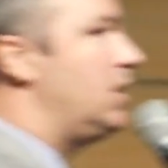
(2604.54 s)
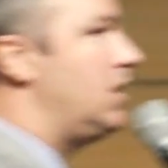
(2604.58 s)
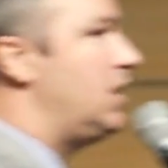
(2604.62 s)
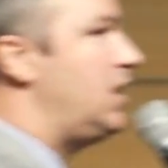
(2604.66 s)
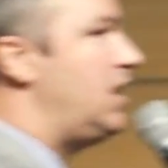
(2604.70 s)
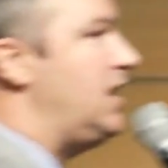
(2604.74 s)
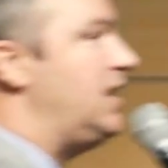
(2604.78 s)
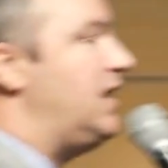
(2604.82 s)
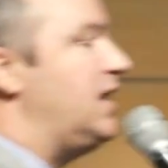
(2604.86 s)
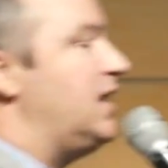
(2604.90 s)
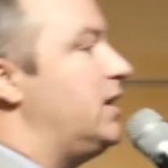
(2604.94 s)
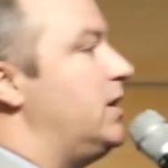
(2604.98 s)

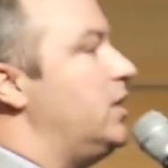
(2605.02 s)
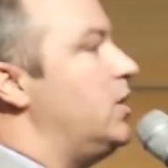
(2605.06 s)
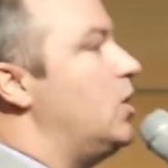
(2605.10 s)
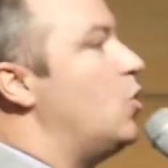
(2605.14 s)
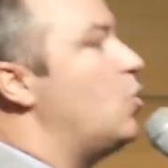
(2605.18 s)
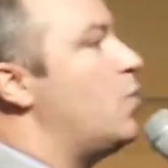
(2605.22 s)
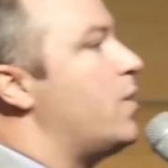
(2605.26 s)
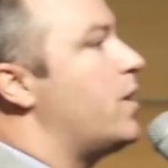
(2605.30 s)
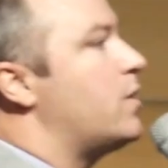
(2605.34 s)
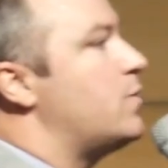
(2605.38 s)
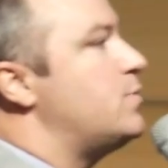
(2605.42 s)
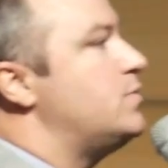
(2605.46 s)
He didn't know
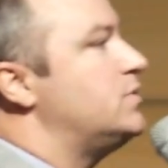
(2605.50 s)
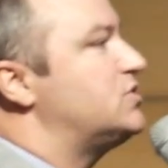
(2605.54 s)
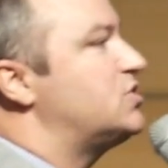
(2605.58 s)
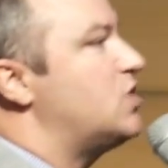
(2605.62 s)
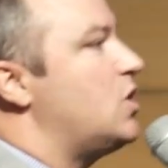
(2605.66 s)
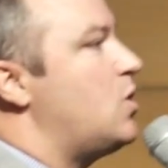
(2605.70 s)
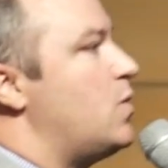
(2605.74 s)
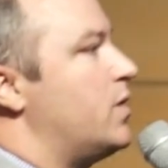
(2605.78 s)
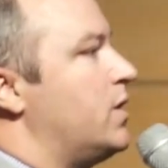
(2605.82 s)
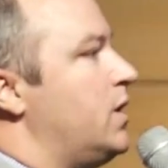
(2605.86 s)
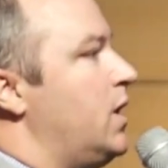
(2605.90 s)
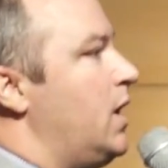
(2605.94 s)
where he was
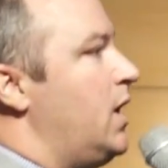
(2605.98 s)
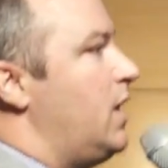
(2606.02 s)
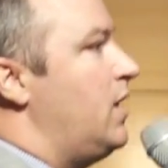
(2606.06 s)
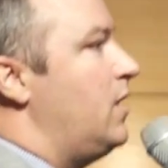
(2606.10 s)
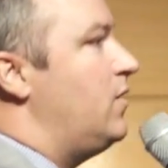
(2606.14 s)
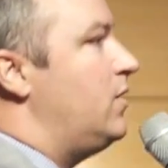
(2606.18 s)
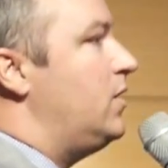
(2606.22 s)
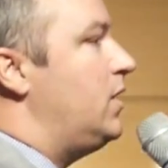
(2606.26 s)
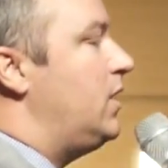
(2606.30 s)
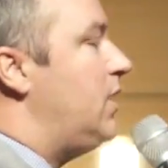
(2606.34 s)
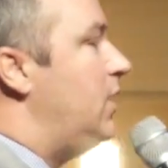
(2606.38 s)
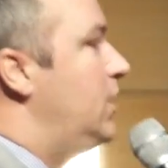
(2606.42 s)
going.
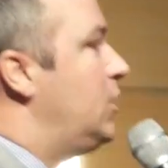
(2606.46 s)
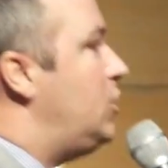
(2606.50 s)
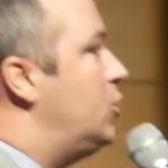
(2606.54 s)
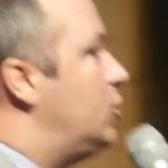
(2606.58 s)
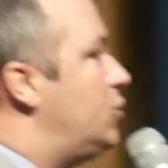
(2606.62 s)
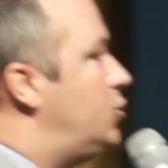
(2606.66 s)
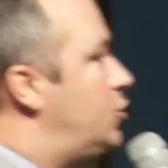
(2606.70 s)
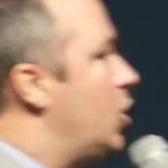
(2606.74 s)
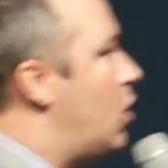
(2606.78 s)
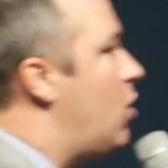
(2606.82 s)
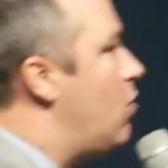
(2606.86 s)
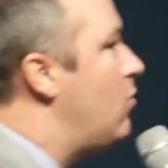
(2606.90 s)
You
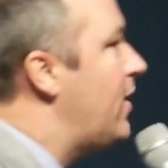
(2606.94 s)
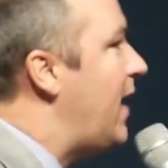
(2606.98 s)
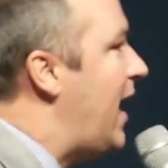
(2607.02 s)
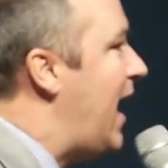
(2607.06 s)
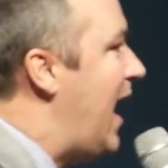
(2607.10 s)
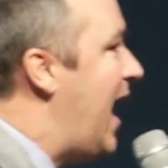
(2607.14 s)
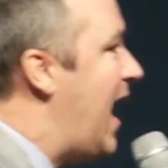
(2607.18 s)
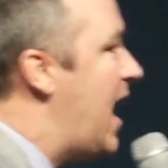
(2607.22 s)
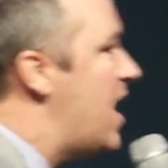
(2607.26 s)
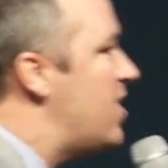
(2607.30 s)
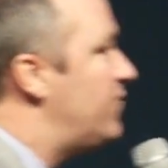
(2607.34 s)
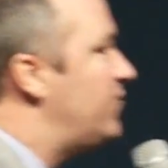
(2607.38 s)
don't
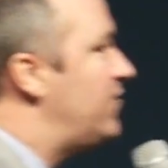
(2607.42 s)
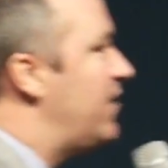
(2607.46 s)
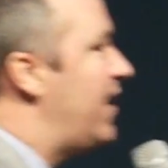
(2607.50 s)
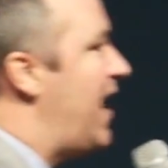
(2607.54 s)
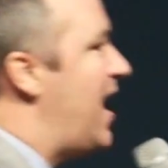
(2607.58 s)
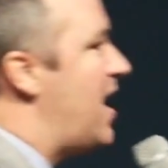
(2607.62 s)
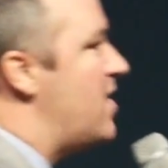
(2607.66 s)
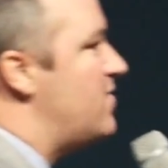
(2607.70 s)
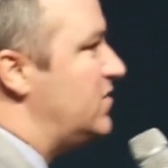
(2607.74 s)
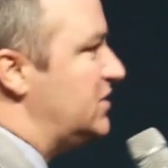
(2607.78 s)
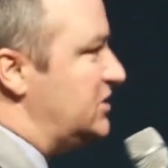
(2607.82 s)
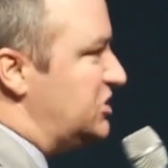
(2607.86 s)
have to
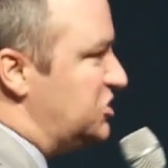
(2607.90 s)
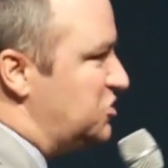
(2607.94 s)
have it